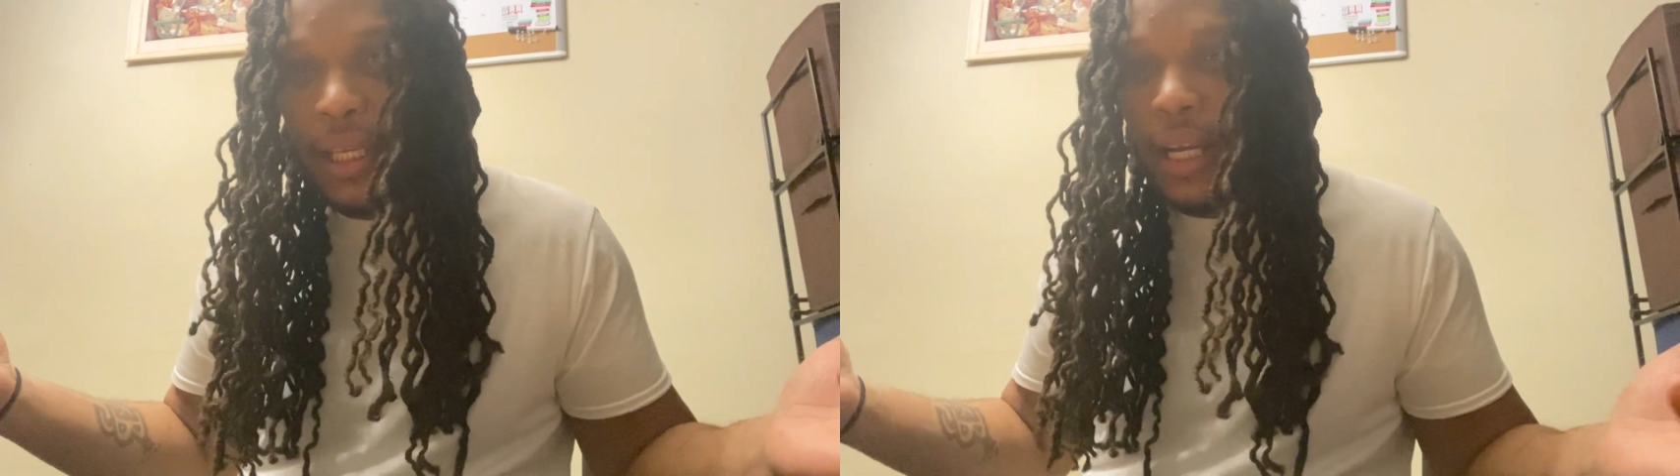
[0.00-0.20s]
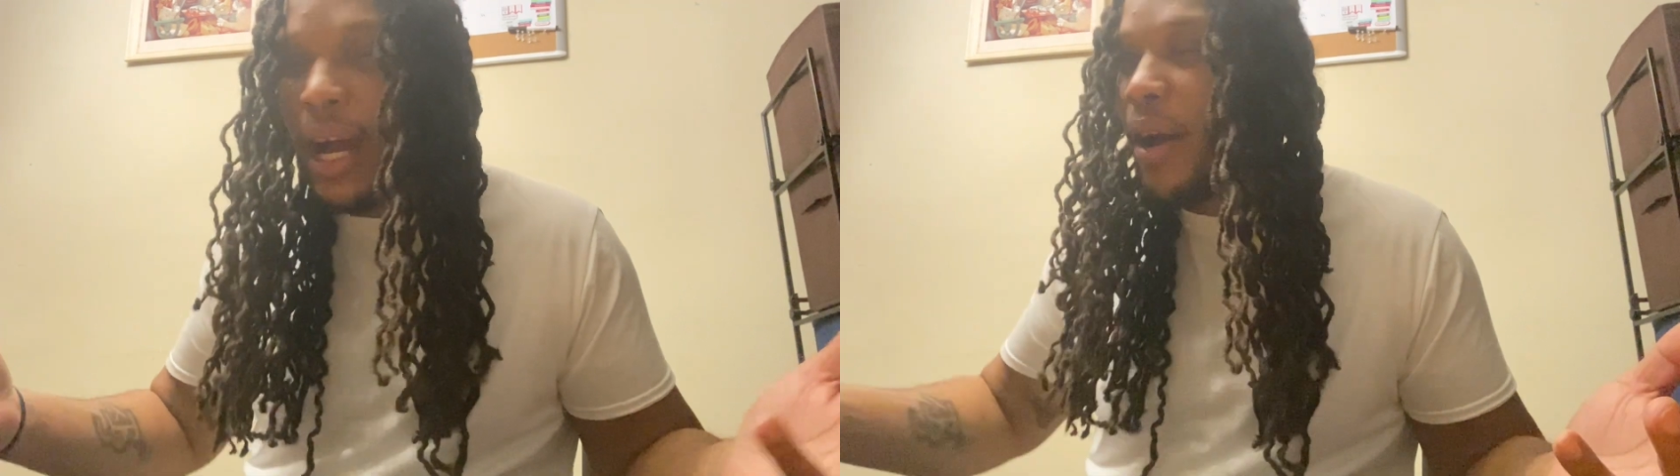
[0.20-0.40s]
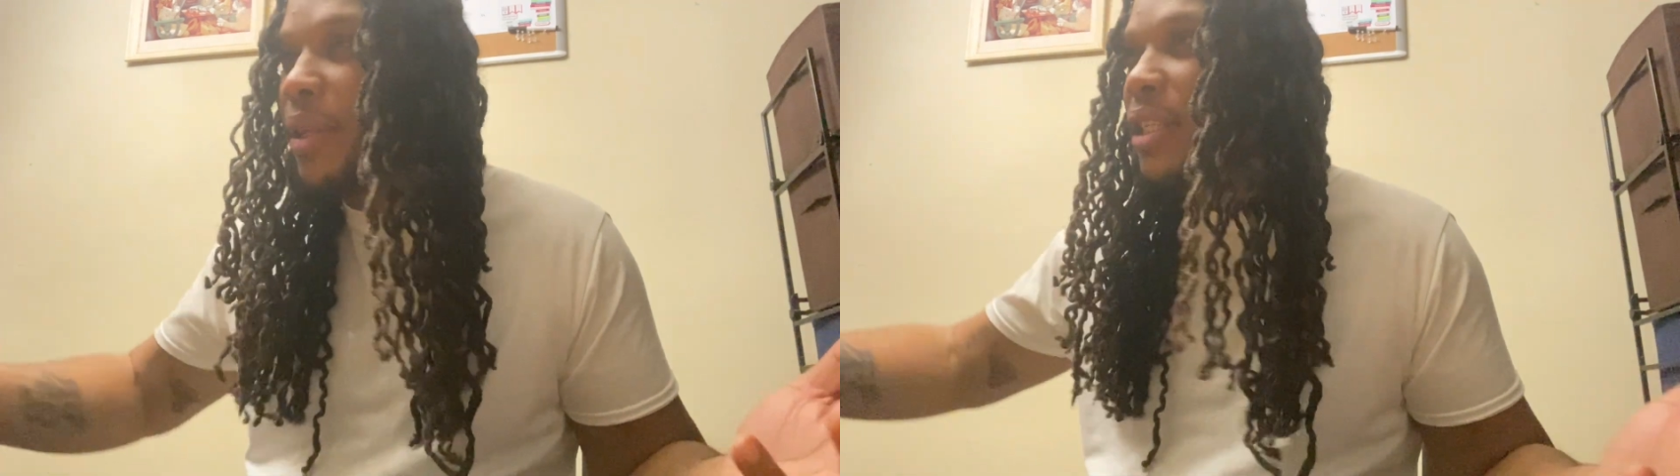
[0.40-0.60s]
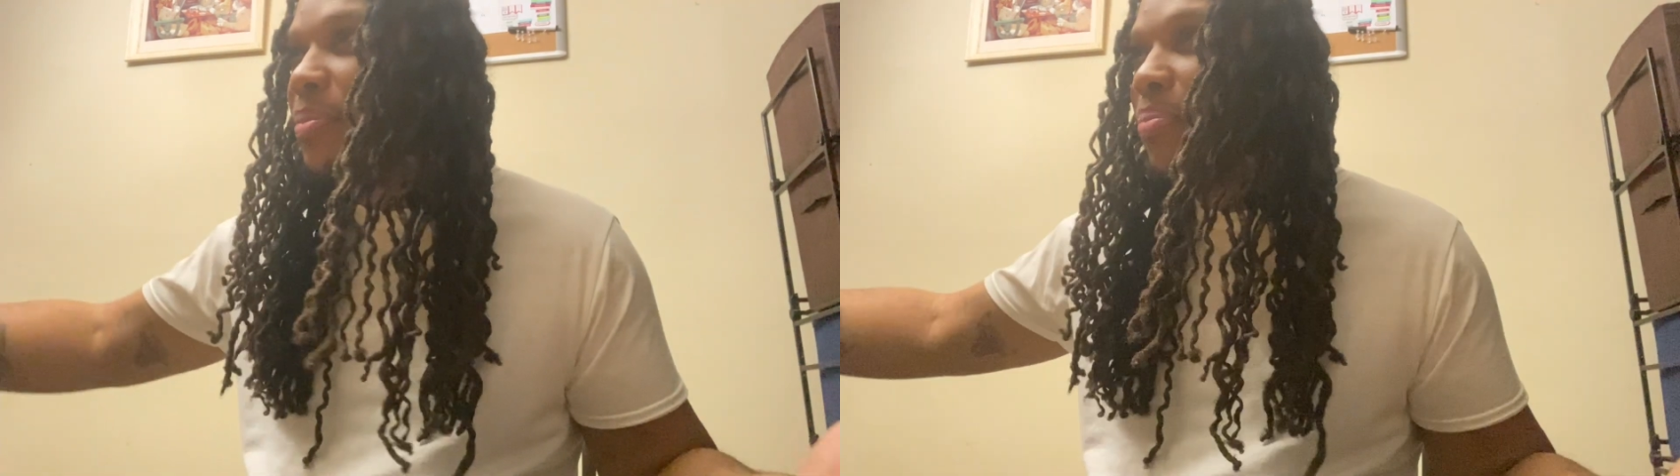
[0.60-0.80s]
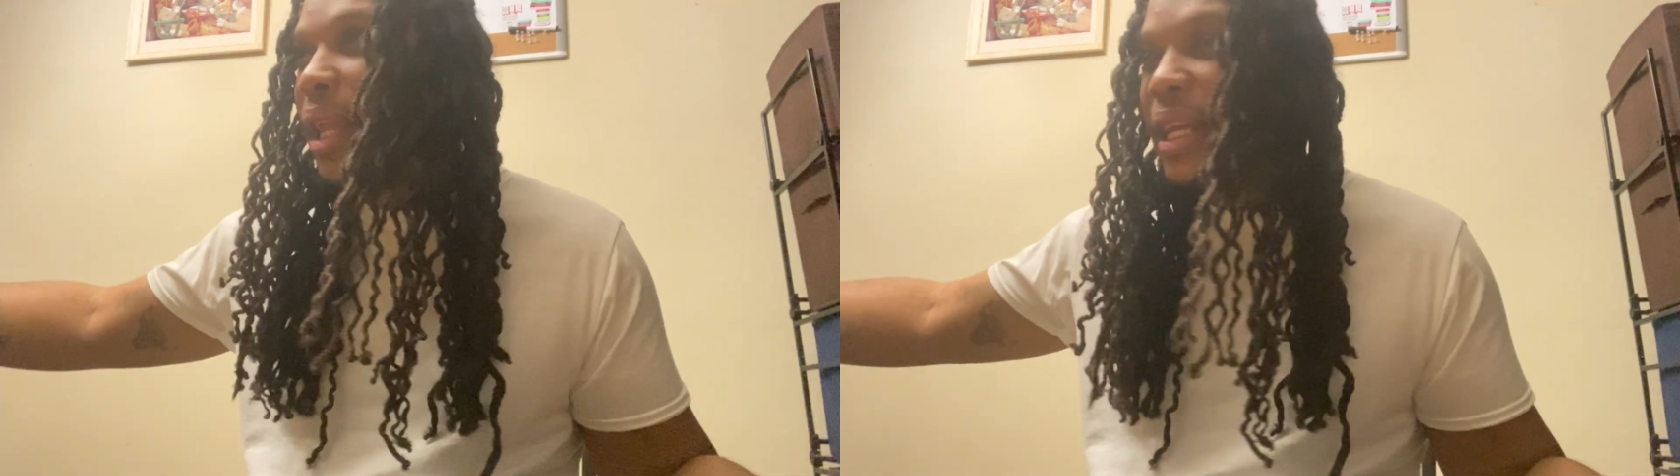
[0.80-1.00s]
Nigga, all these
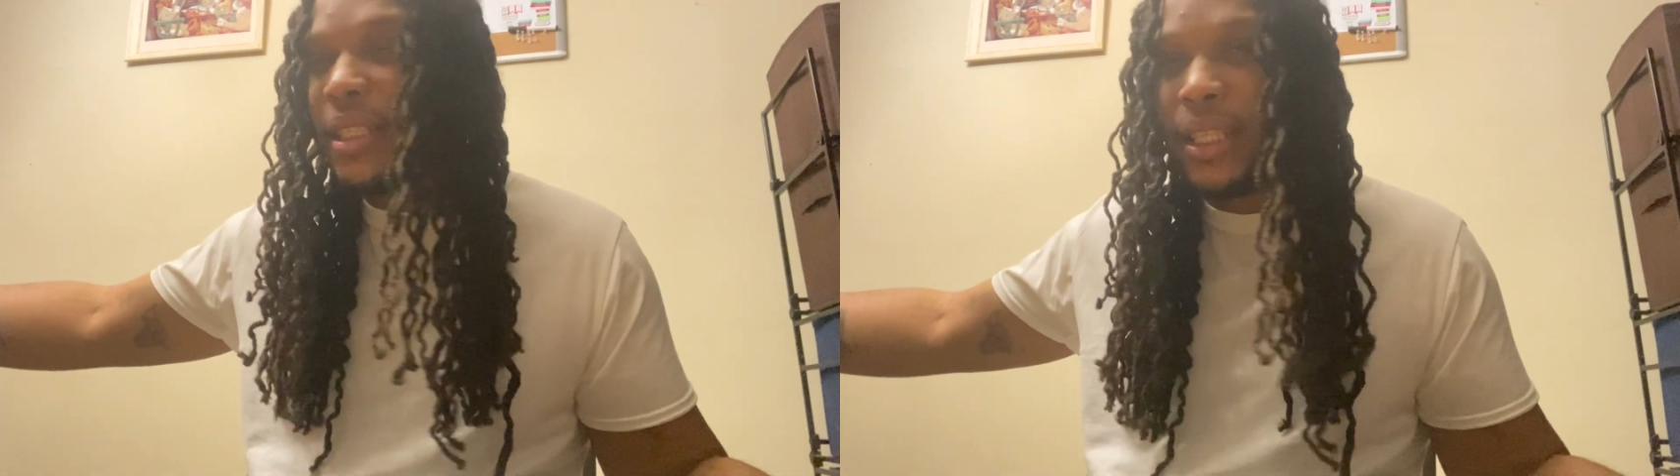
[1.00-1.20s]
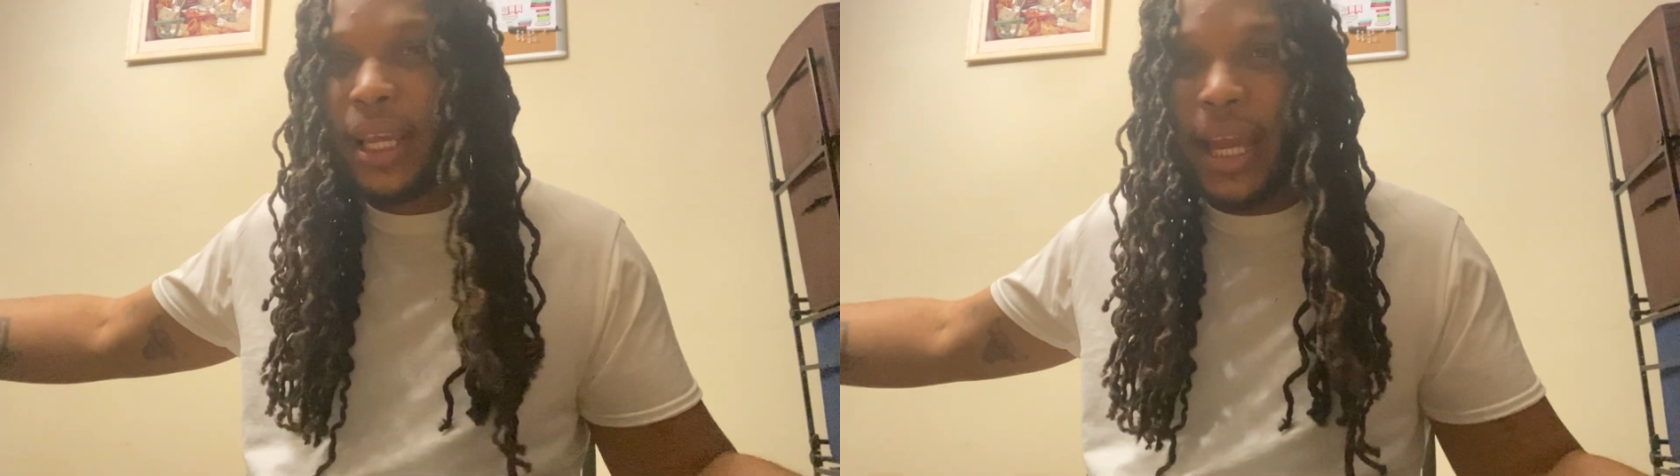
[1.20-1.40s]
blessed and